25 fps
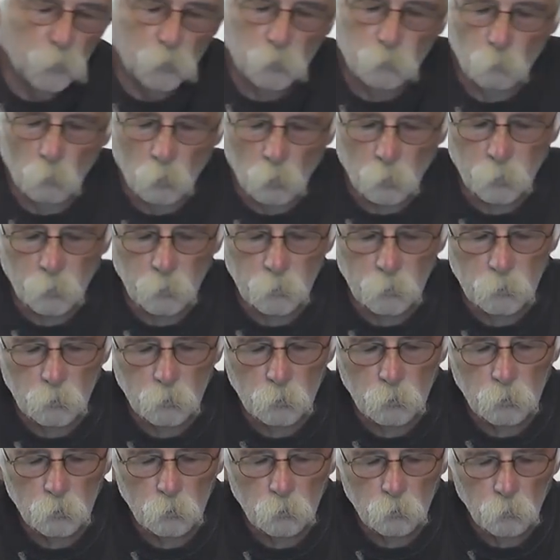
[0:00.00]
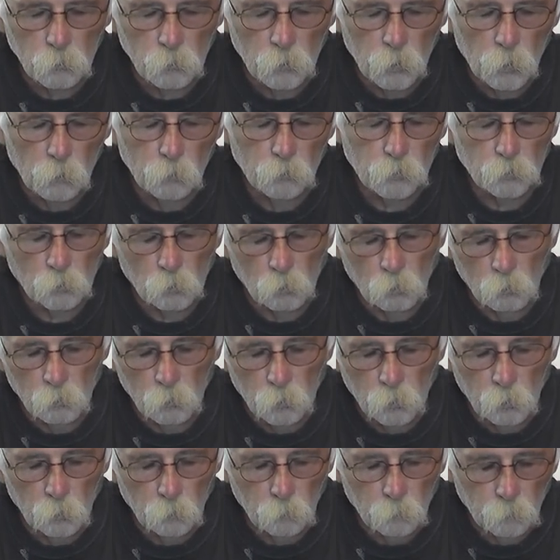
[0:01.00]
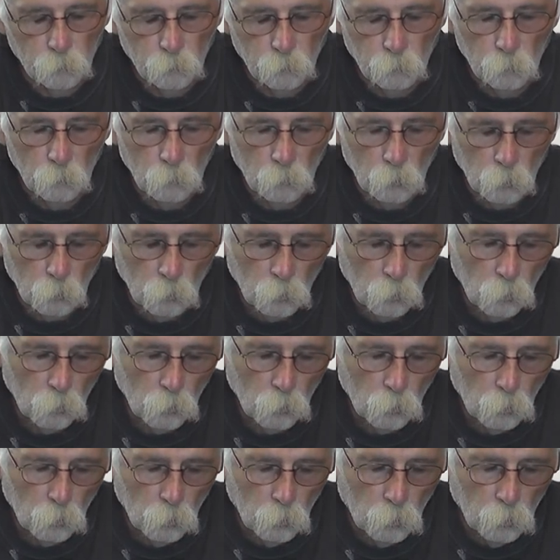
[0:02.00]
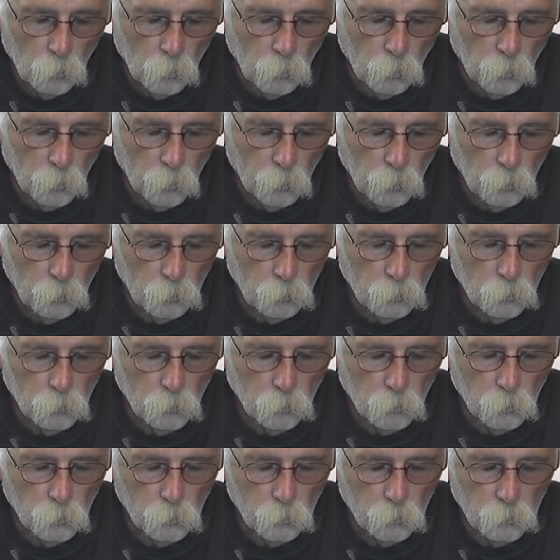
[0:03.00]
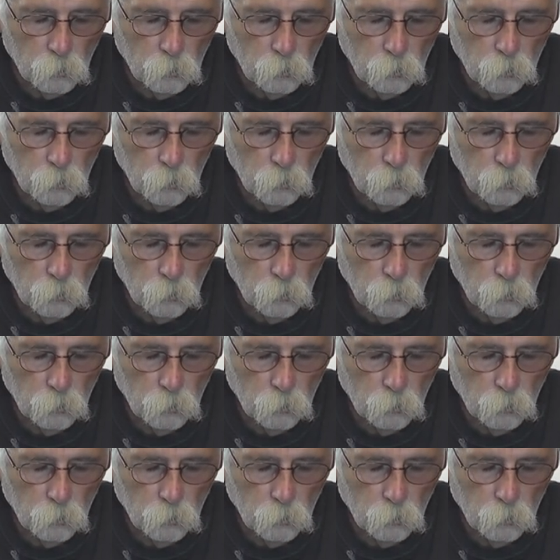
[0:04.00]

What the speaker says: fish markets when I was growing up, and